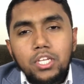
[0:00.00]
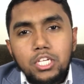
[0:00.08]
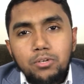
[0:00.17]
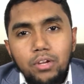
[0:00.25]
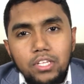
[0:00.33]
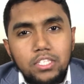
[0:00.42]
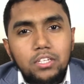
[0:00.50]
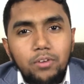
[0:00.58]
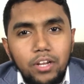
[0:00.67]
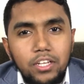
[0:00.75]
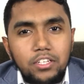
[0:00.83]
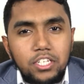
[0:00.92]
she joins
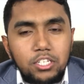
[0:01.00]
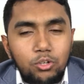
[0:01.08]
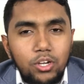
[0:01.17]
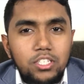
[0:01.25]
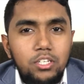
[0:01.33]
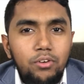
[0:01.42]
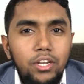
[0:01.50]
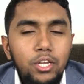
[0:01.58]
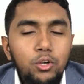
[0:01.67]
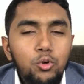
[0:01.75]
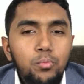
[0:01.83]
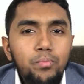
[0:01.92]
the
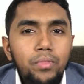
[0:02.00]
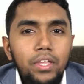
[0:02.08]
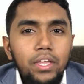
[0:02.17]
running group,